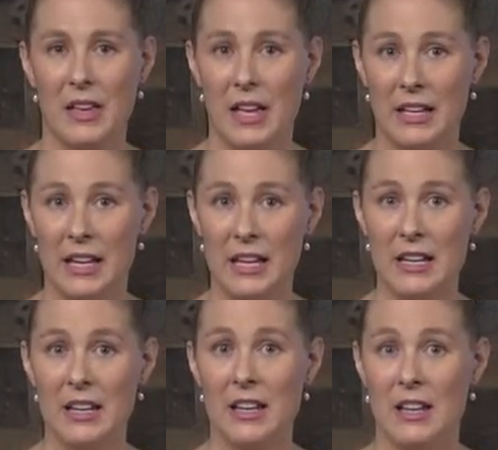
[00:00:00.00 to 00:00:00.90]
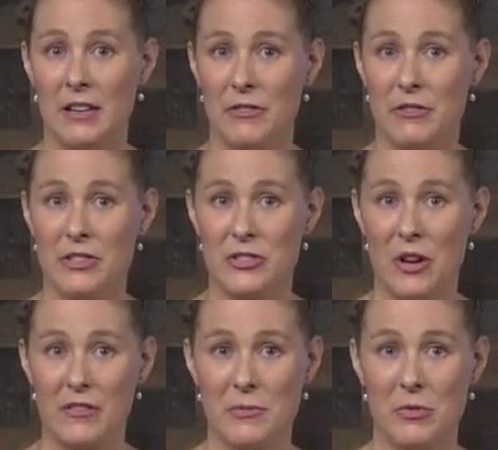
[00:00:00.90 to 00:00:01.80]
Again, if there's a
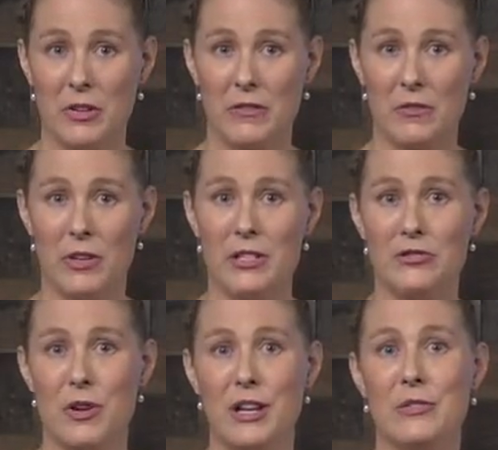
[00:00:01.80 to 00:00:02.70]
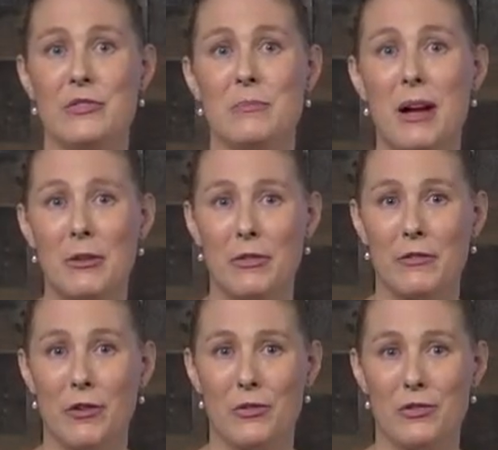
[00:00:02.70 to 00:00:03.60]
soft-spoken voice, try to use a
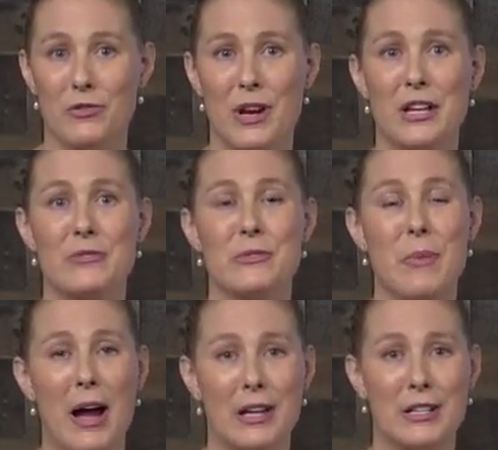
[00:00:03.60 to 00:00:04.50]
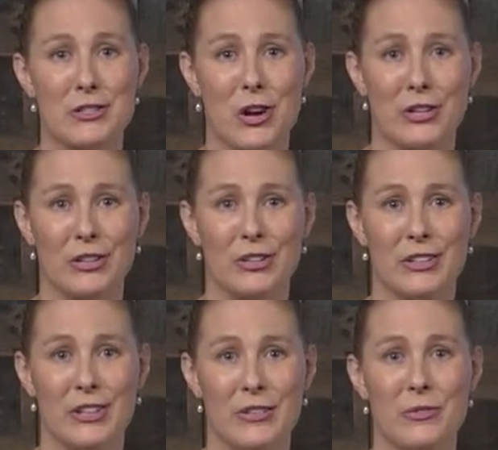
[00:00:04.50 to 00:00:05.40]
microphone. Try to use a pocket talker.
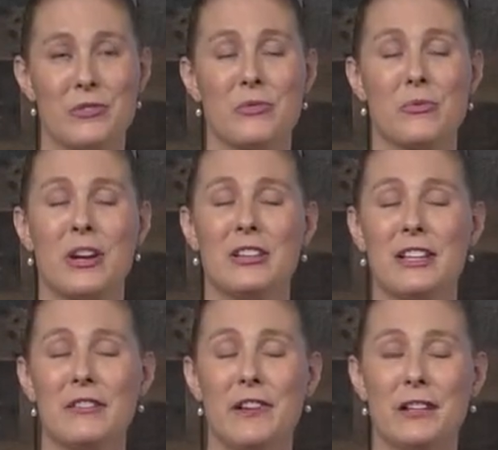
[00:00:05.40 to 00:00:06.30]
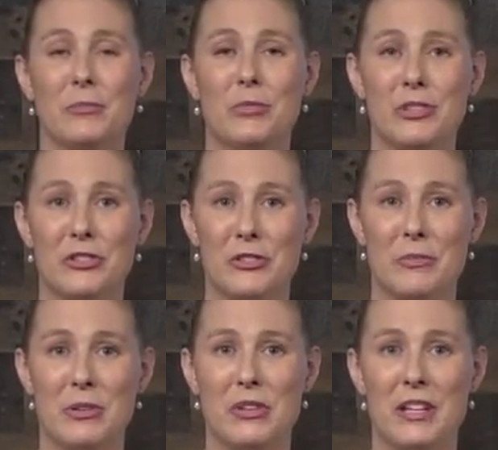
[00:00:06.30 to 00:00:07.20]
Those are readily available in your
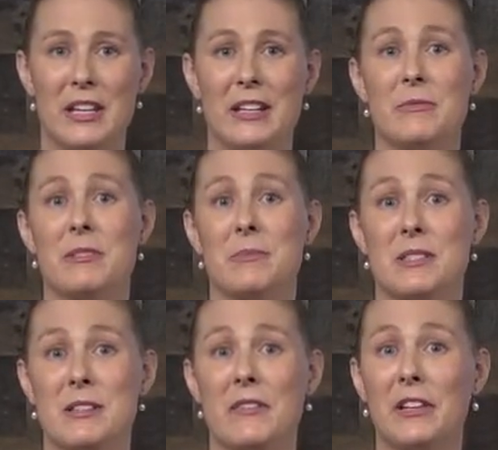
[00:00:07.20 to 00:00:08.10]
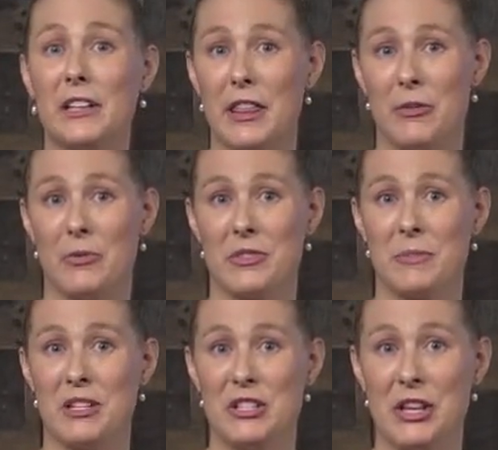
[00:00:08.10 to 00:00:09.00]
community and specifically through a
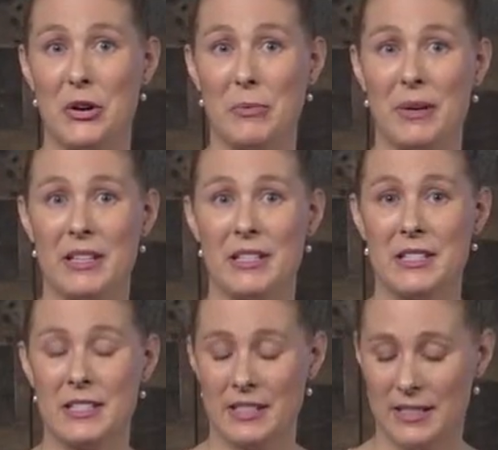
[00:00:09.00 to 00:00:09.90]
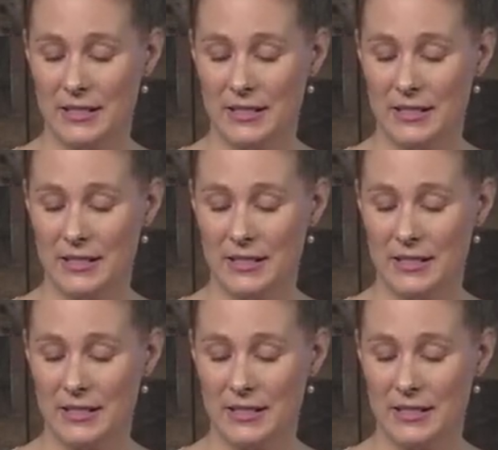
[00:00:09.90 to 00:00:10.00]
speech therapist.